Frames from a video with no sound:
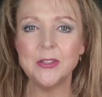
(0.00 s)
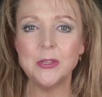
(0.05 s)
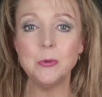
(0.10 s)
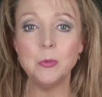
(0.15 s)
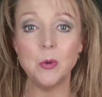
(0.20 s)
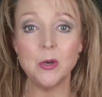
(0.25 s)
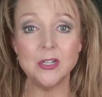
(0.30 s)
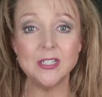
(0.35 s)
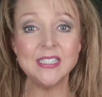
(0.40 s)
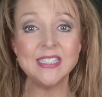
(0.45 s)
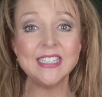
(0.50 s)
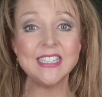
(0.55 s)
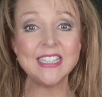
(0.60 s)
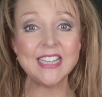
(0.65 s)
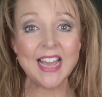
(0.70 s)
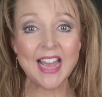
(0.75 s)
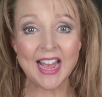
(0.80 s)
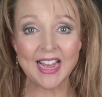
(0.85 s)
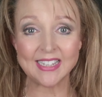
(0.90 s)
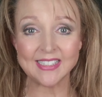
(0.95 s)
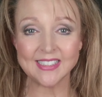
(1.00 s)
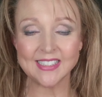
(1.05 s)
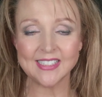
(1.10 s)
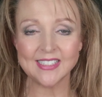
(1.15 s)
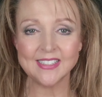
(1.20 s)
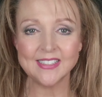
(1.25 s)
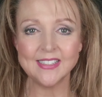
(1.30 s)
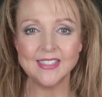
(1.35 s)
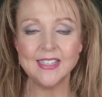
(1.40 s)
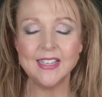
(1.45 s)
the word
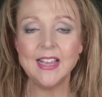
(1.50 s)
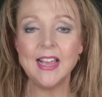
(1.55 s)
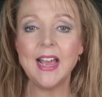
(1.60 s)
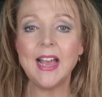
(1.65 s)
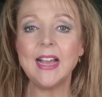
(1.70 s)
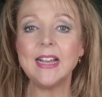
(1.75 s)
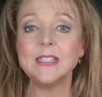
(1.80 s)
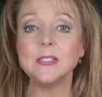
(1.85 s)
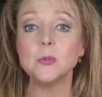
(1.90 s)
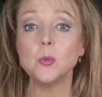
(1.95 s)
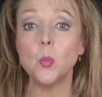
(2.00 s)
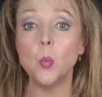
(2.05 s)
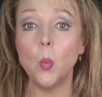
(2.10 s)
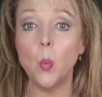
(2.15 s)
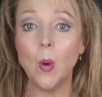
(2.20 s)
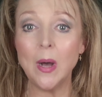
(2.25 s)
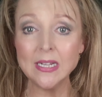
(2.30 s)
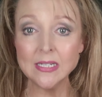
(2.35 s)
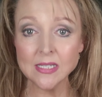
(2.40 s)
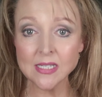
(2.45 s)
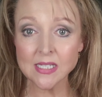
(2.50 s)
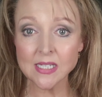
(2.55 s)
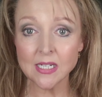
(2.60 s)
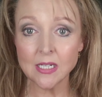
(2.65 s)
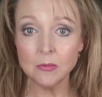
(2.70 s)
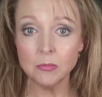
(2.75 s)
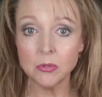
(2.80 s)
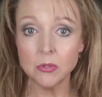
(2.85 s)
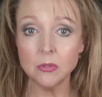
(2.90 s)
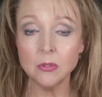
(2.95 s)
cat has one
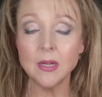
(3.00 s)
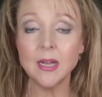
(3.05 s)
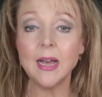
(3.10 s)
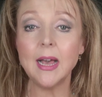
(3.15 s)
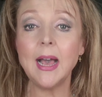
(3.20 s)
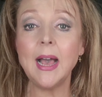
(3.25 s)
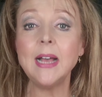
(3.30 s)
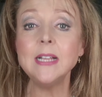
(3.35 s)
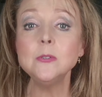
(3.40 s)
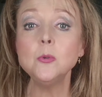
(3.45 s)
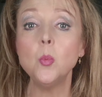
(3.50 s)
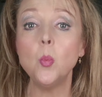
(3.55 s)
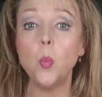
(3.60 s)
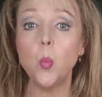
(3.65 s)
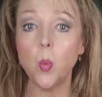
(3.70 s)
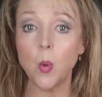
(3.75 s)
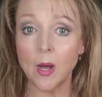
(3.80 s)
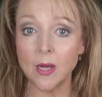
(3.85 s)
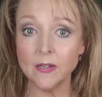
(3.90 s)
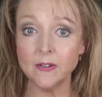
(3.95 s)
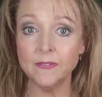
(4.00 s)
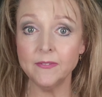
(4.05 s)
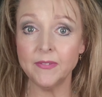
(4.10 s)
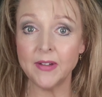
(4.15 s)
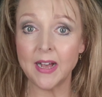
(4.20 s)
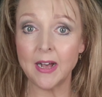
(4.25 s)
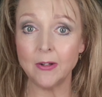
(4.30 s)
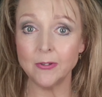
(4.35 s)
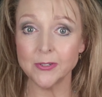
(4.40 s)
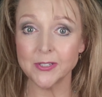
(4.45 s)
syllable and one
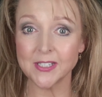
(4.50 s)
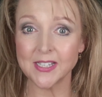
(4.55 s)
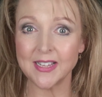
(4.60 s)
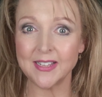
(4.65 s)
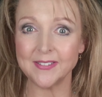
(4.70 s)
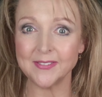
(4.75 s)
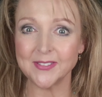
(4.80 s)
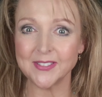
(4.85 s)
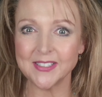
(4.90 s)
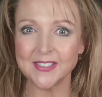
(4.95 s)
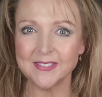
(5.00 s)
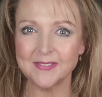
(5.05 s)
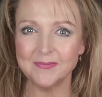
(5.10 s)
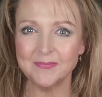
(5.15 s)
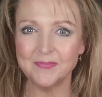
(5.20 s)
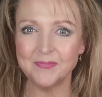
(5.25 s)
vowel sound,